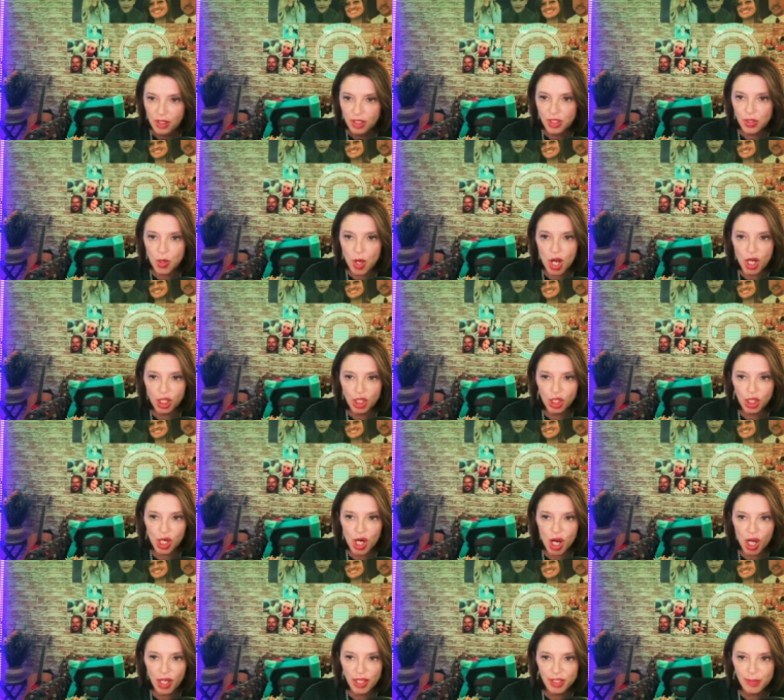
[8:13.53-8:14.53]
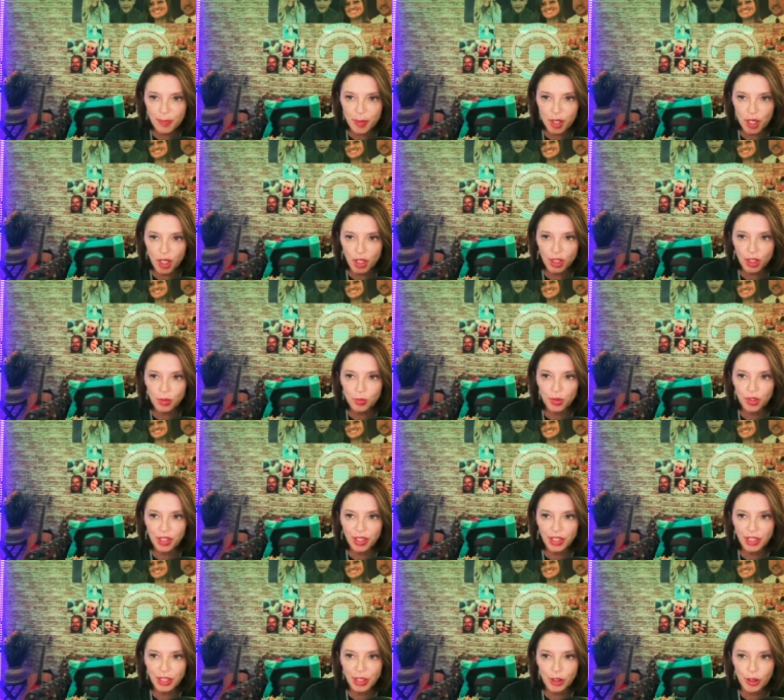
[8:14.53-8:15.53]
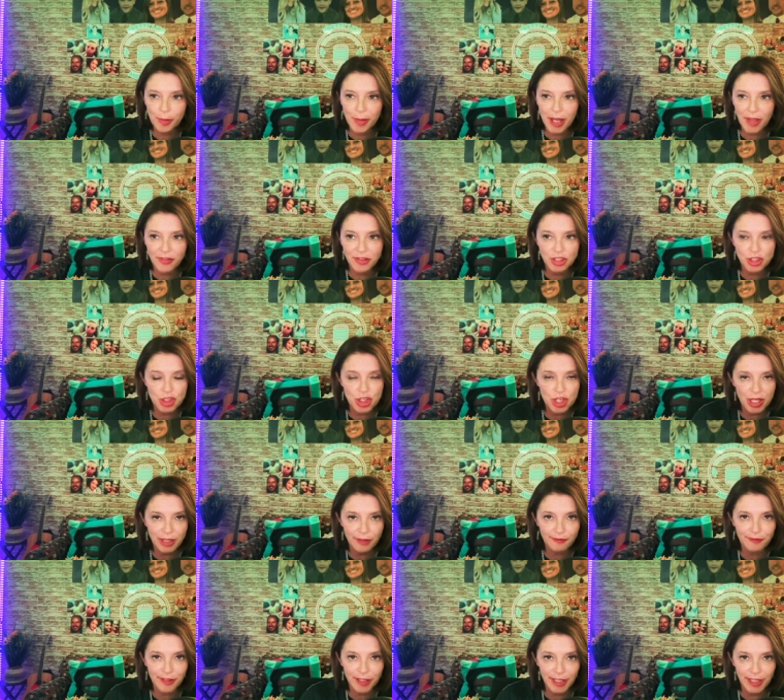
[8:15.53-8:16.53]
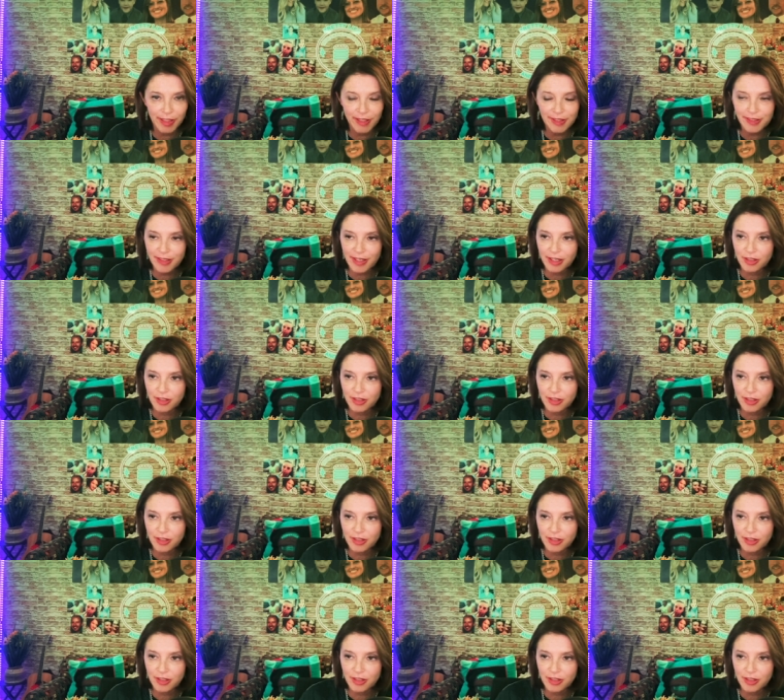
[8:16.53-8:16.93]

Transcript: So on cross, Parker wanted to know about these chicken fights,